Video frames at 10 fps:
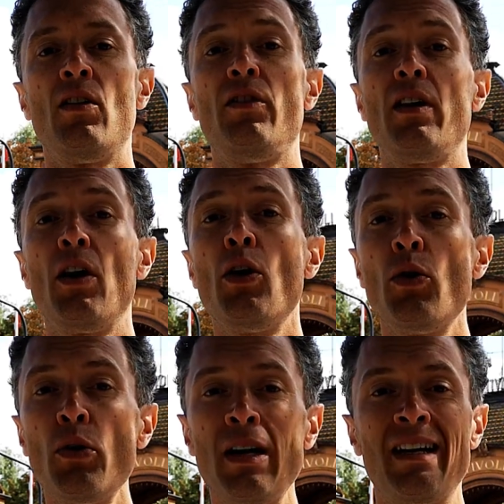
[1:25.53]
The
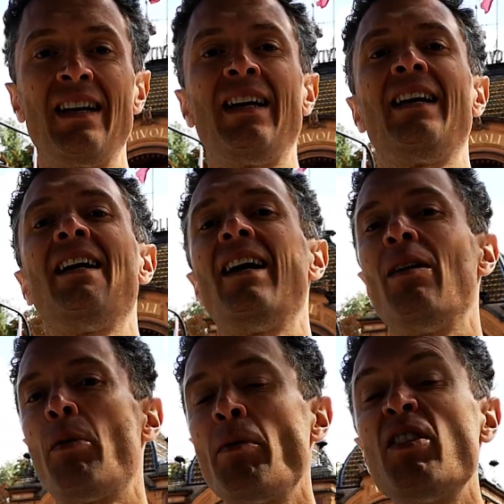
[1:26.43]
O,
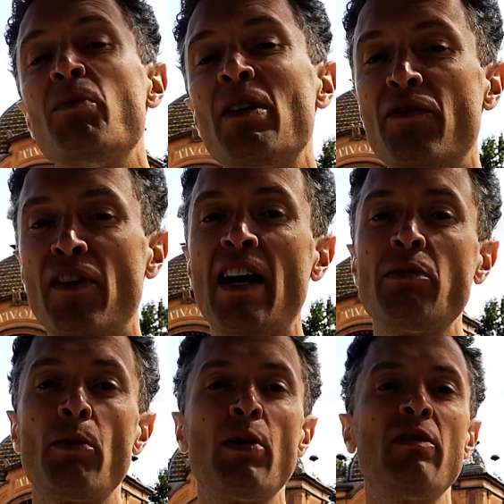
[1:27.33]
when we speak fast,
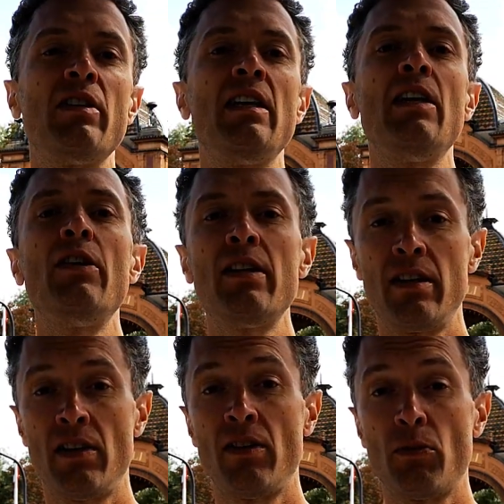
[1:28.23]
we won't even hear it
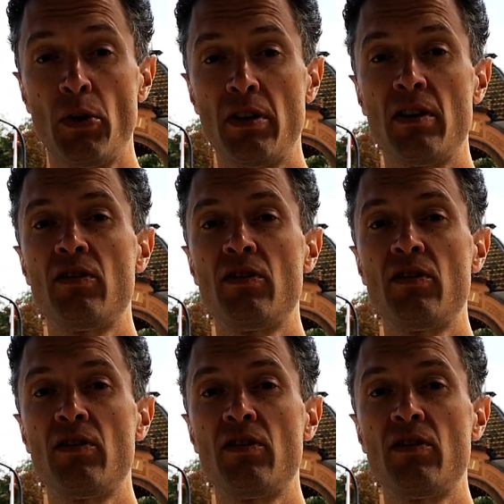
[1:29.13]
here in this word.